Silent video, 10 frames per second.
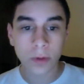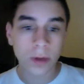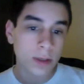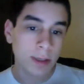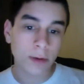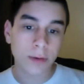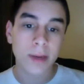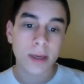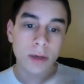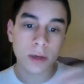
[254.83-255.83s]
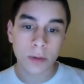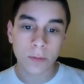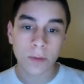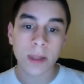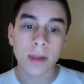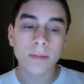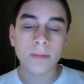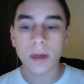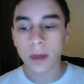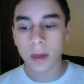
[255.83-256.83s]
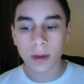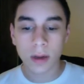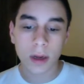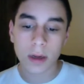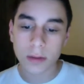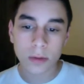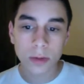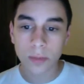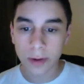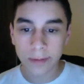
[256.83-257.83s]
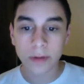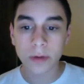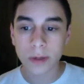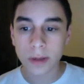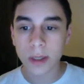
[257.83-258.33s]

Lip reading: You can delete all your messages, you can read them. It looks pretty fluid.